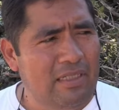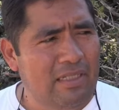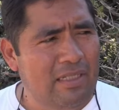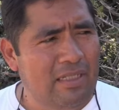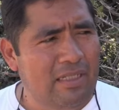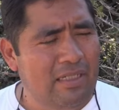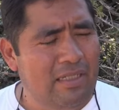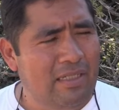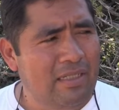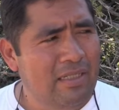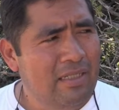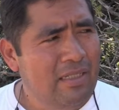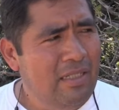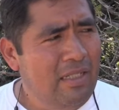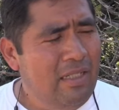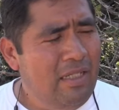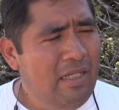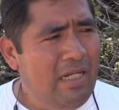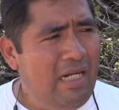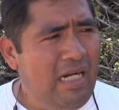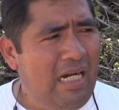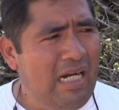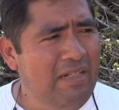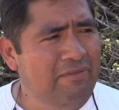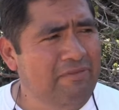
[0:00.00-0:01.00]

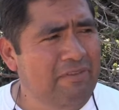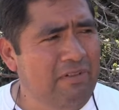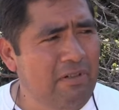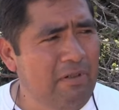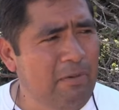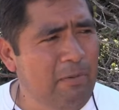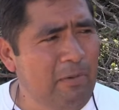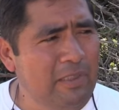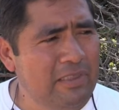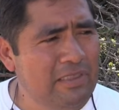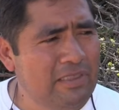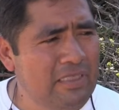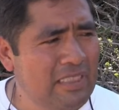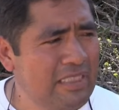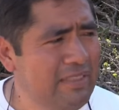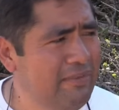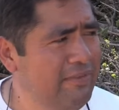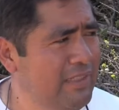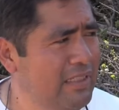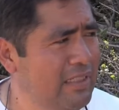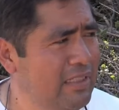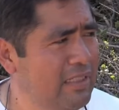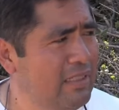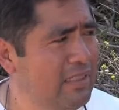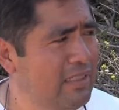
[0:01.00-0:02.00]
after it was
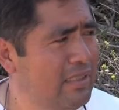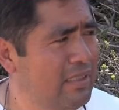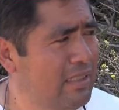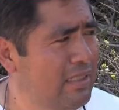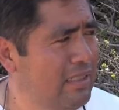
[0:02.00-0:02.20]
leaving,